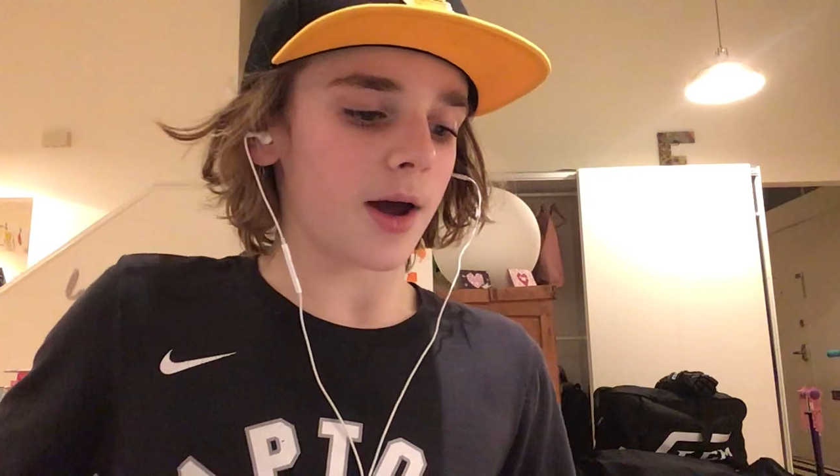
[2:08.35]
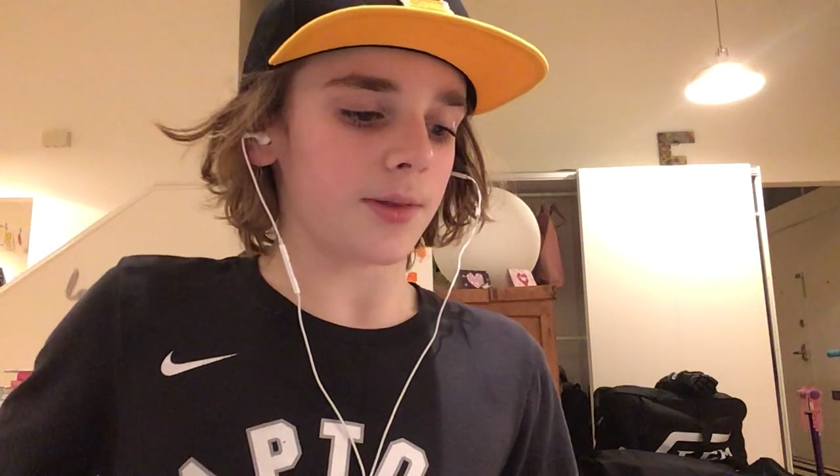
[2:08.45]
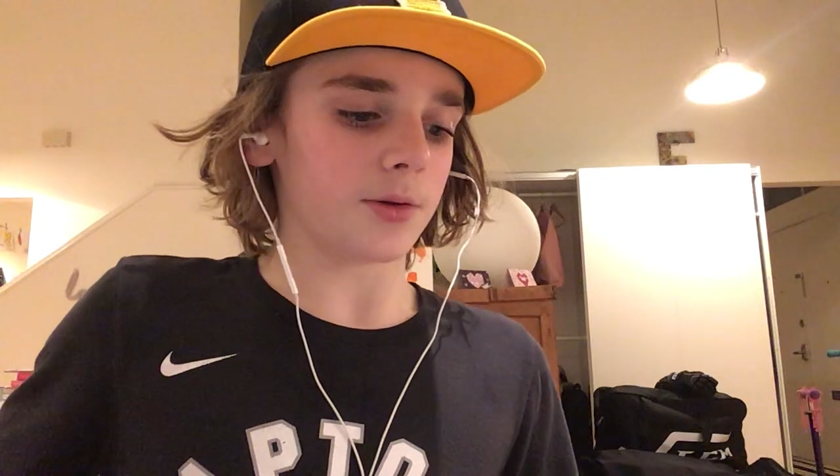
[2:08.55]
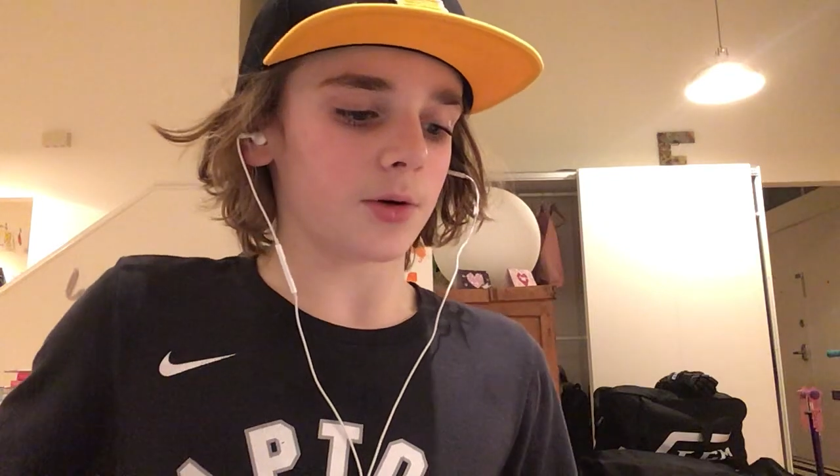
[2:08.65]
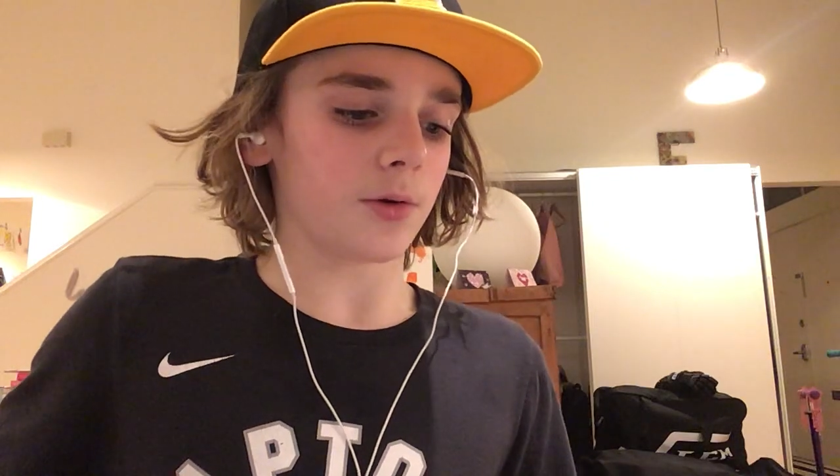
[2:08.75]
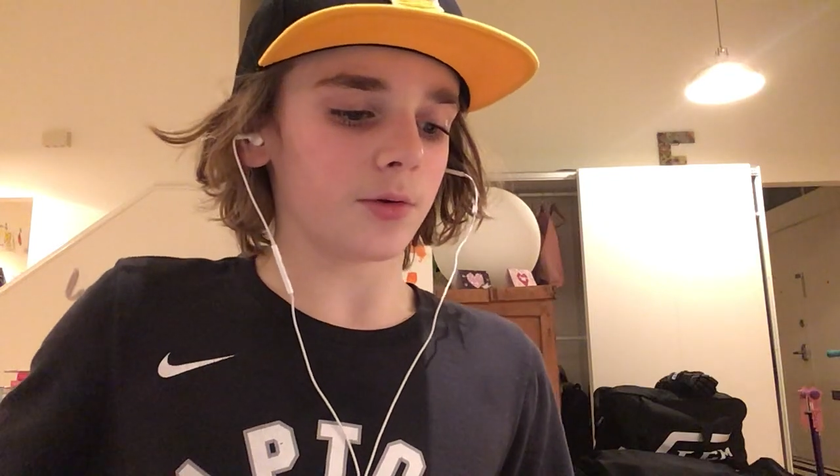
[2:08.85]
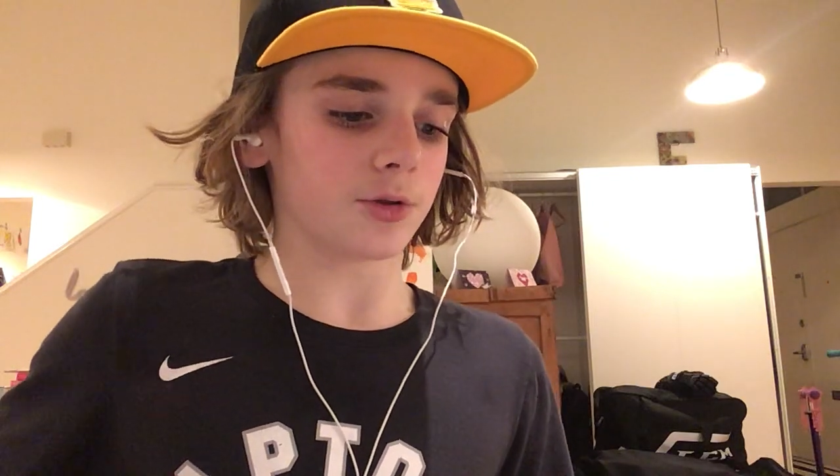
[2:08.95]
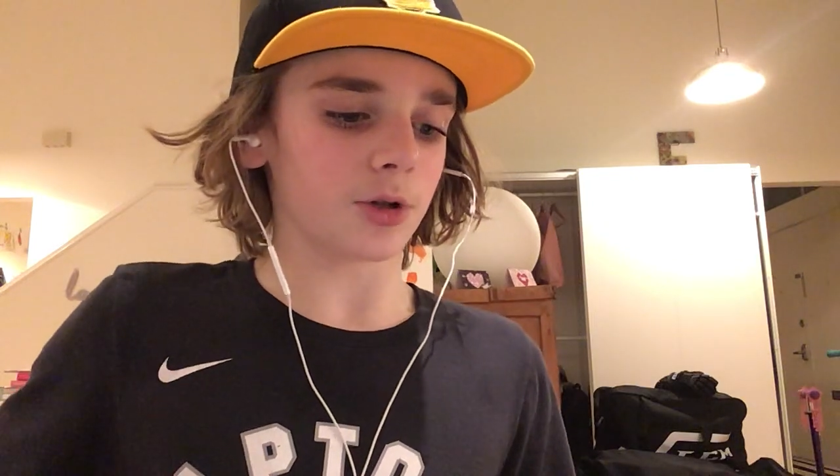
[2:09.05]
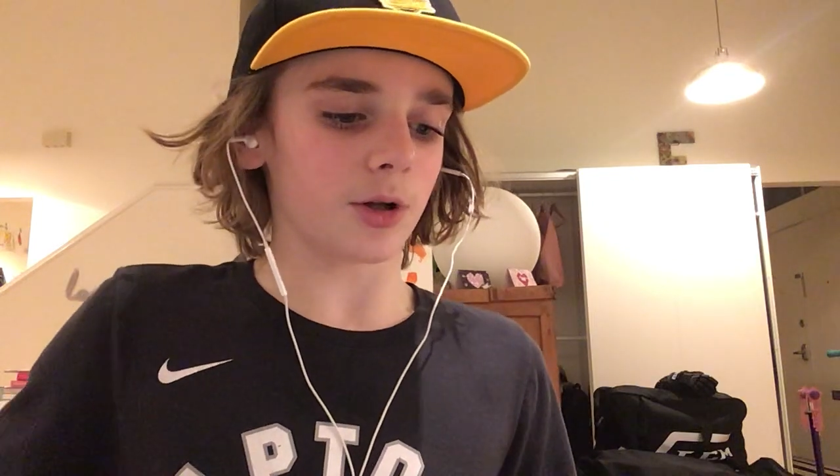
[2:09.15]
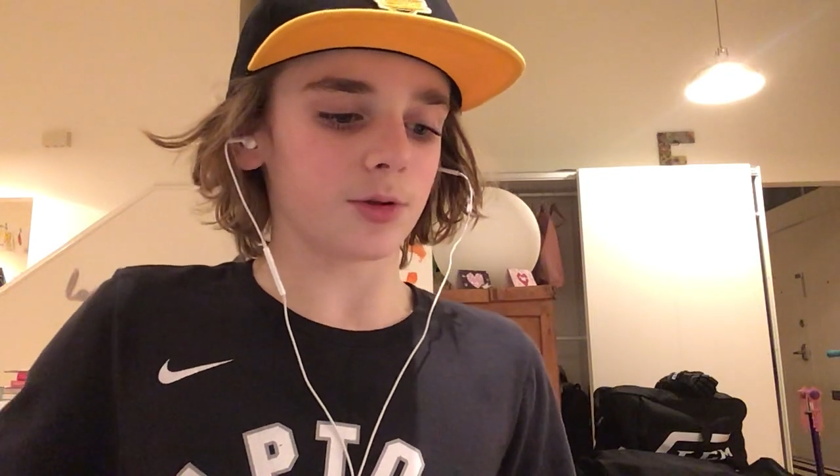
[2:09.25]
and the total
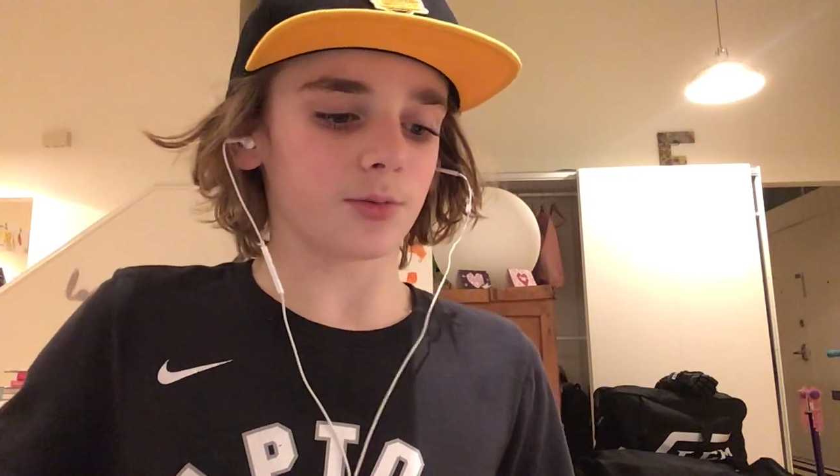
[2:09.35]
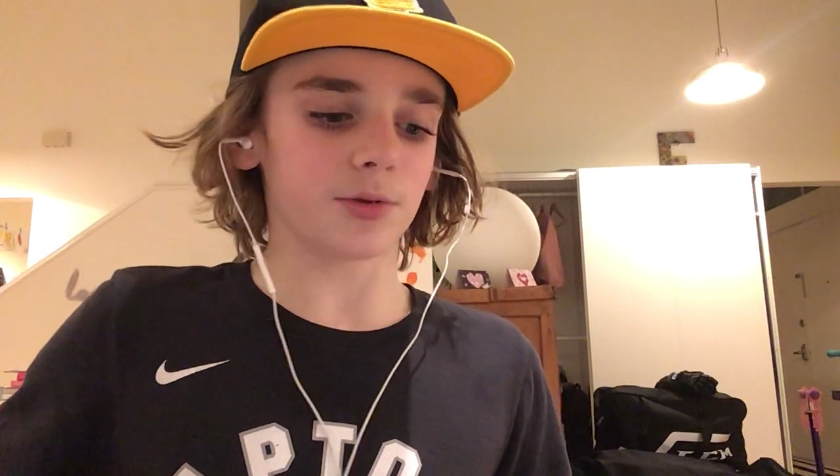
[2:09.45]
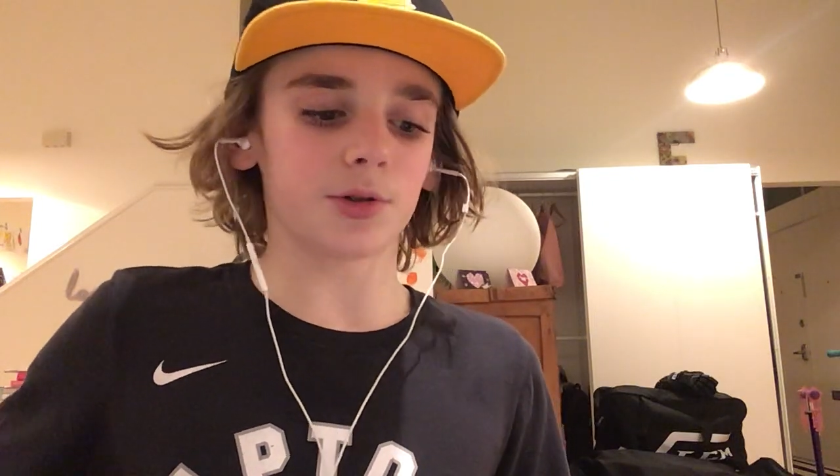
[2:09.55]
shots were